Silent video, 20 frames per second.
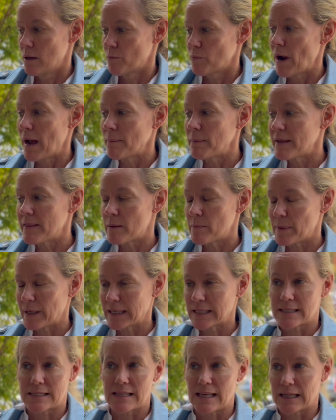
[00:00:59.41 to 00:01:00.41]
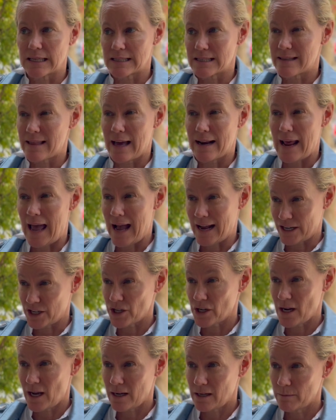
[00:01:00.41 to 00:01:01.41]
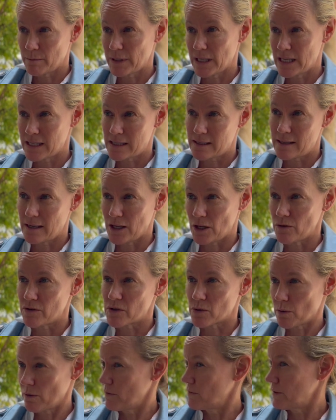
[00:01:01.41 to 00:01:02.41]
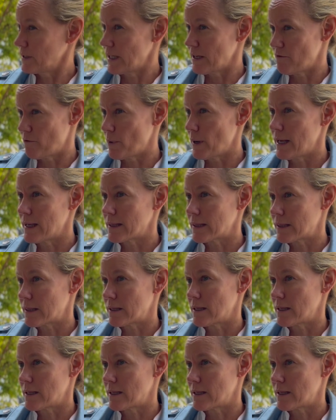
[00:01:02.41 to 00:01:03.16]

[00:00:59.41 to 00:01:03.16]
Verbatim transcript: probably the biggest thing is that action item list that you sort of leave with.